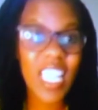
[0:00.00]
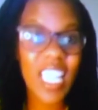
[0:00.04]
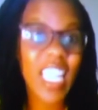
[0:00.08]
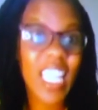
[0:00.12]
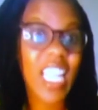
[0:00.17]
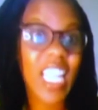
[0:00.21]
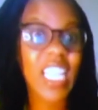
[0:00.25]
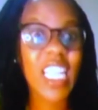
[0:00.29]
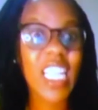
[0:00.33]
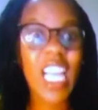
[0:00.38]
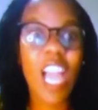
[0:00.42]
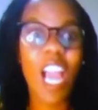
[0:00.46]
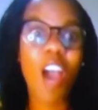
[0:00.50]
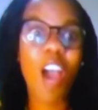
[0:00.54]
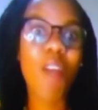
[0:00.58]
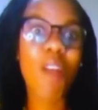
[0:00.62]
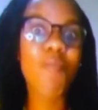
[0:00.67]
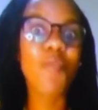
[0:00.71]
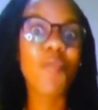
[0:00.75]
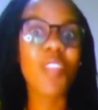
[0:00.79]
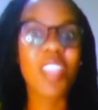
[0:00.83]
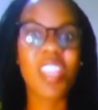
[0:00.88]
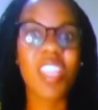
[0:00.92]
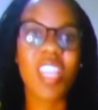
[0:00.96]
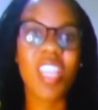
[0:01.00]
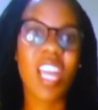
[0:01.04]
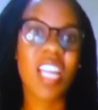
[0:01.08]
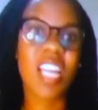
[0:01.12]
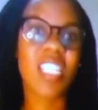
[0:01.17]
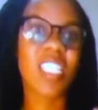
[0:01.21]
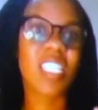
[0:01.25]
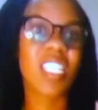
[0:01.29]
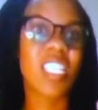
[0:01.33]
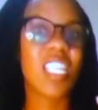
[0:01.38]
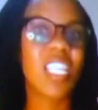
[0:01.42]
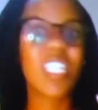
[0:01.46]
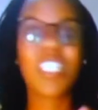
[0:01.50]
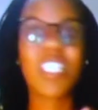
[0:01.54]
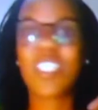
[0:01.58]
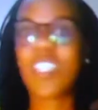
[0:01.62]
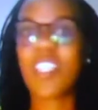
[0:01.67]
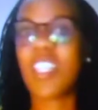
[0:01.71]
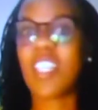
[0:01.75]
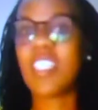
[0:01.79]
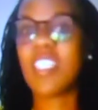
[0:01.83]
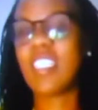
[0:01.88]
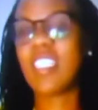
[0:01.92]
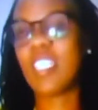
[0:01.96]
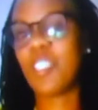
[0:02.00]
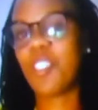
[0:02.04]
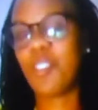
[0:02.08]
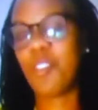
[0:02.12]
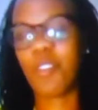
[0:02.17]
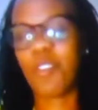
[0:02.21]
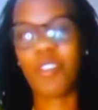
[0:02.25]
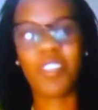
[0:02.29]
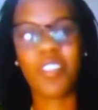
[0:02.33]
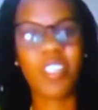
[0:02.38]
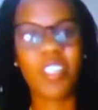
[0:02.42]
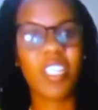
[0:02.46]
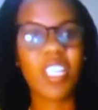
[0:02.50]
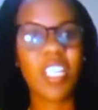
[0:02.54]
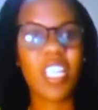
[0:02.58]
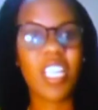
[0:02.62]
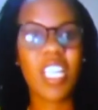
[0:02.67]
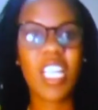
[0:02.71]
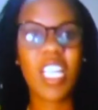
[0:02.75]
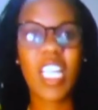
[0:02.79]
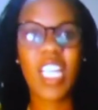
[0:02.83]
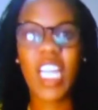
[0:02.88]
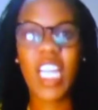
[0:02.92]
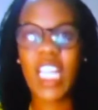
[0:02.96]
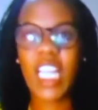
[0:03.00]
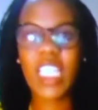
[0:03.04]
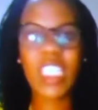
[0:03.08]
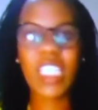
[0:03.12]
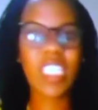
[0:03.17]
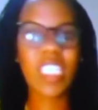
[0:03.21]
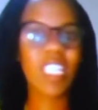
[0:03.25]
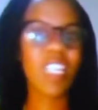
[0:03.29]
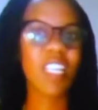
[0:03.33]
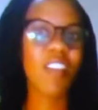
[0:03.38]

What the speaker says: that come with that transition, right?